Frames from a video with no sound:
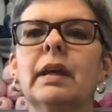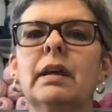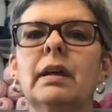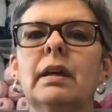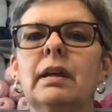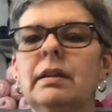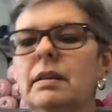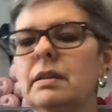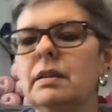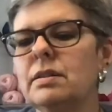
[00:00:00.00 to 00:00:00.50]

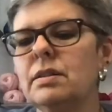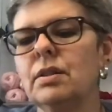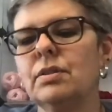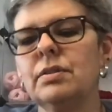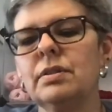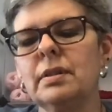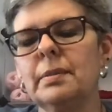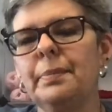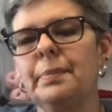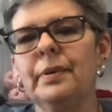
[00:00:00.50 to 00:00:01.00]
it's so
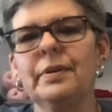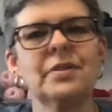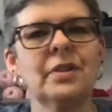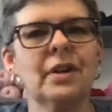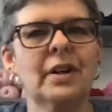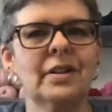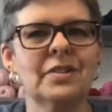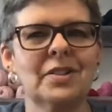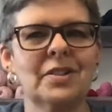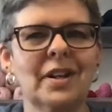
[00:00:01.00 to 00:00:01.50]
simple.
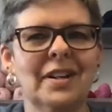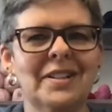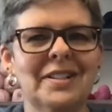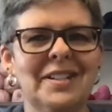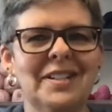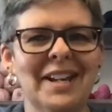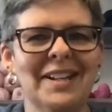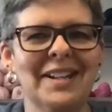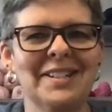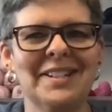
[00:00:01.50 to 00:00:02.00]
Sorry, I just got a
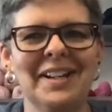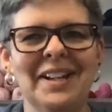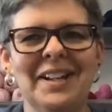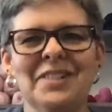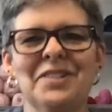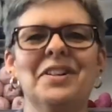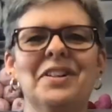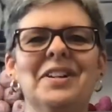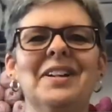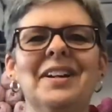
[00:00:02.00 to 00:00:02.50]
text
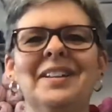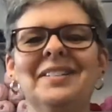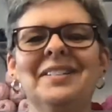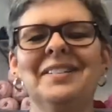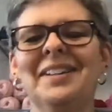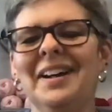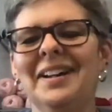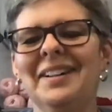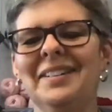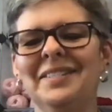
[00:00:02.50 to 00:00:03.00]

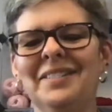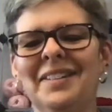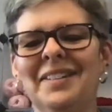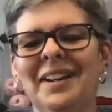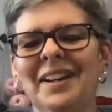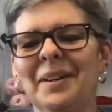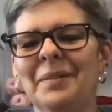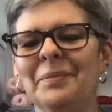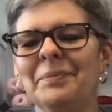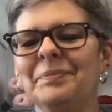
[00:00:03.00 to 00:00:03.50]

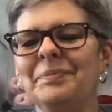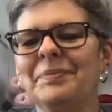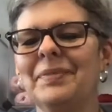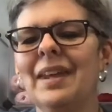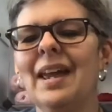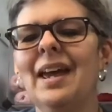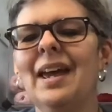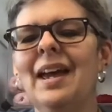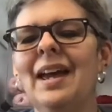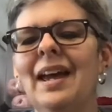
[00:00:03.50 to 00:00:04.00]
and
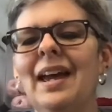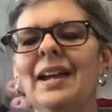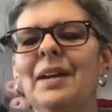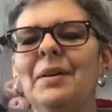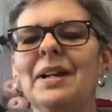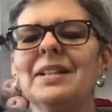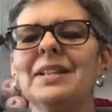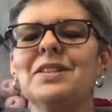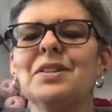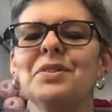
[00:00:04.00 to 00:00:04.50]

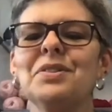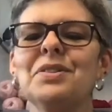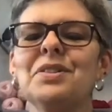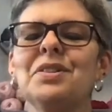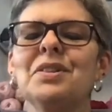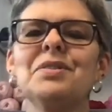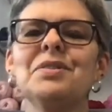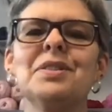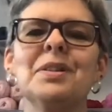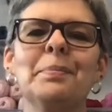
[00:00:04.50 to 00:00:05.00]
anyway, so it's
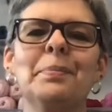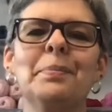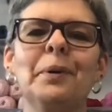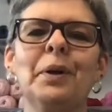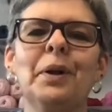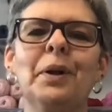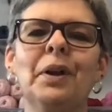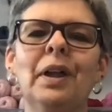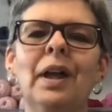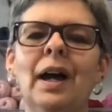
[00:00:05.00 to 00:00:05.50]
so
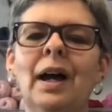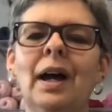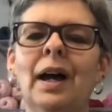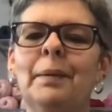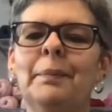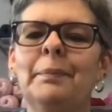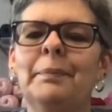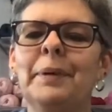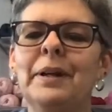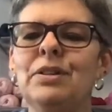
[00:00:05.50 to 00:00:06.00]
simple,
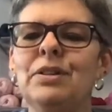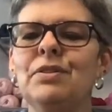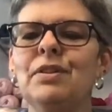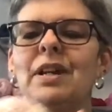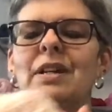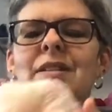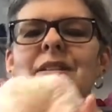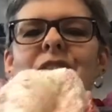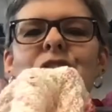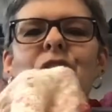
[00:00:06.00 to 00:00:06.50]
but you
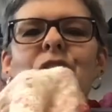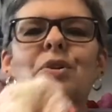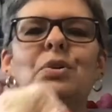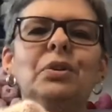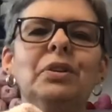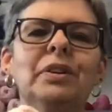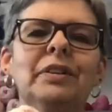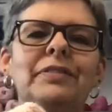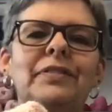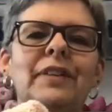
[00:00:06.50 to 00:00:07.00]
get such a
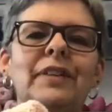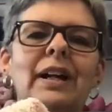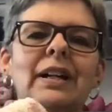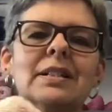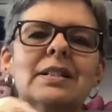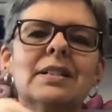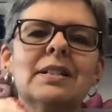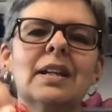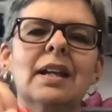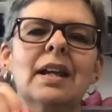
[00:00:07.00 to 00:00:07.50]
cool
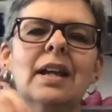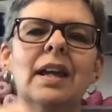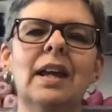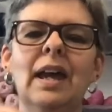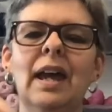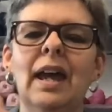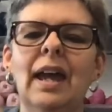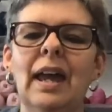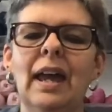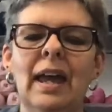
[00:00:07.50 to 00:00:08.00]
effect.
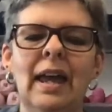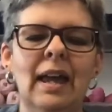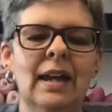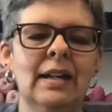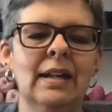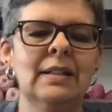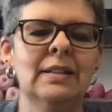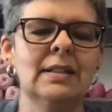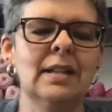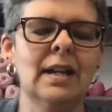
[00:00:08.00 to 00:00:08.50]

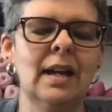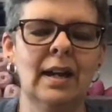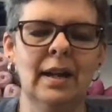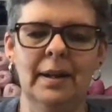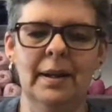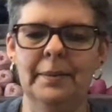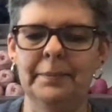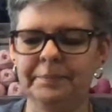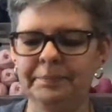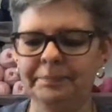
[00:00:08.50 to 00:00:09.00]
And
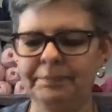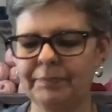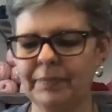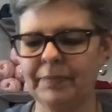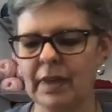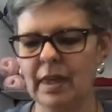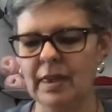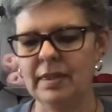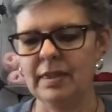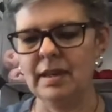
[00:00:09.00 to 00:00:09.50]

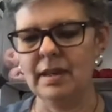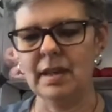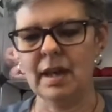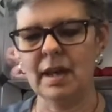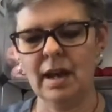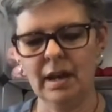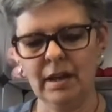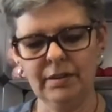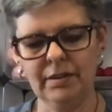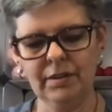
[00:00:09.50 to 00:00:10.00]
the
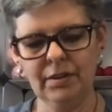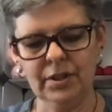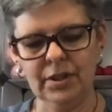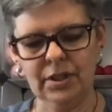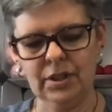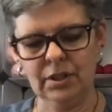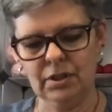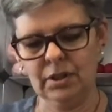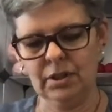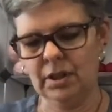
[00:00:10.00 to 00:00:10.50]
other
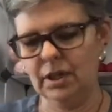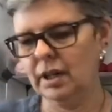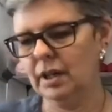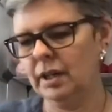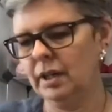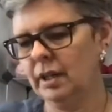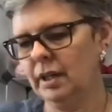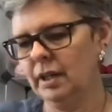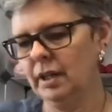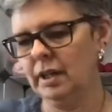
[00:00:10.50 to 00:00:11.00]

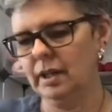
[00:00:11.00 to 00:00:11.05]
yarn